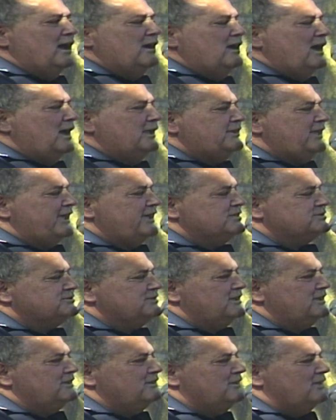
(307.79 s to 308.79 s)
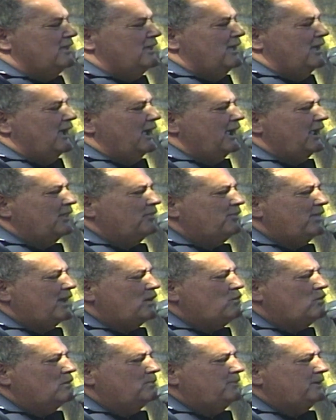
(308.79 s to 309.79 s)
dancing, and they
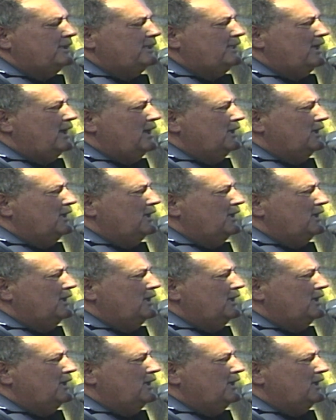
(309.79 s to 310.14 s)
will be